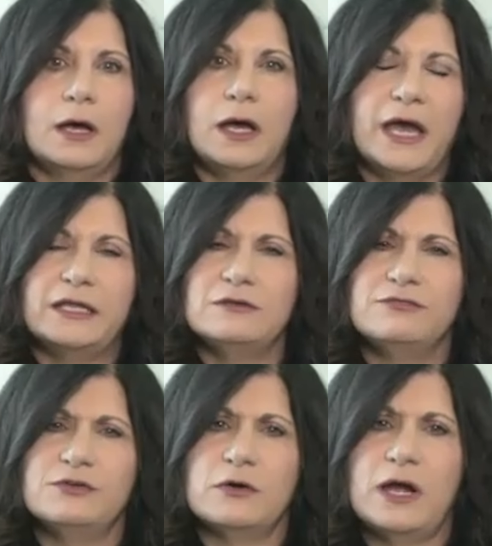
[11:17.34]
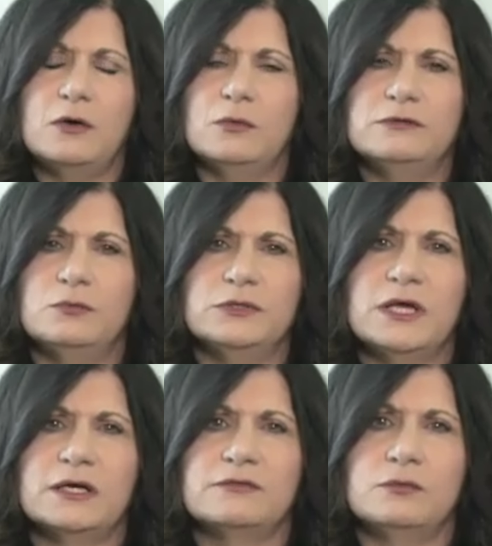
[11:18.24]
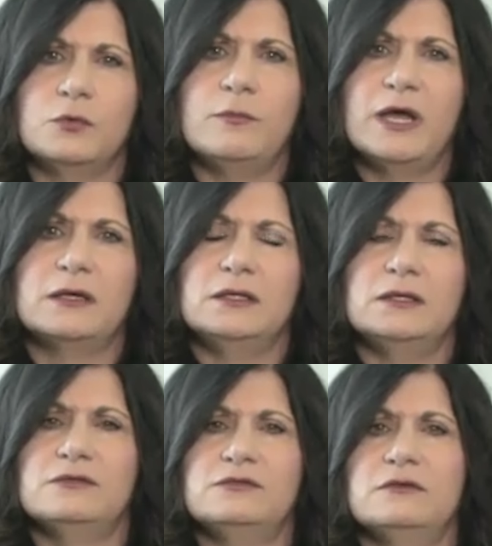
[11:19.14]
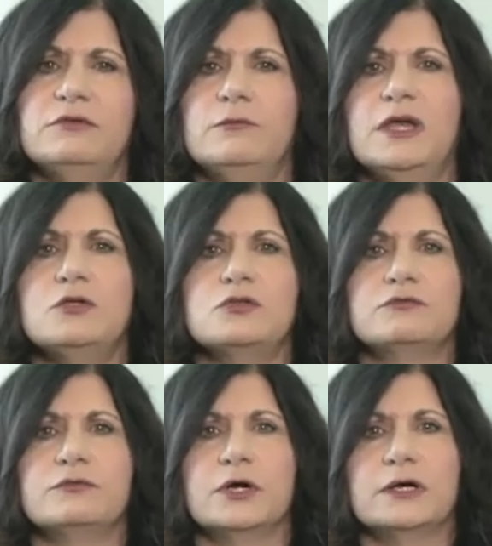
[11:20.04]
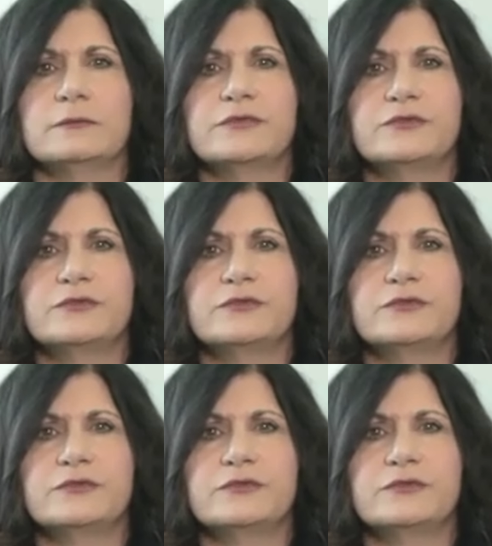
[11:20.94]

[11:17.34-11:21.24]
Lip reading: I had to figure out what the heck, where am I getting this information from?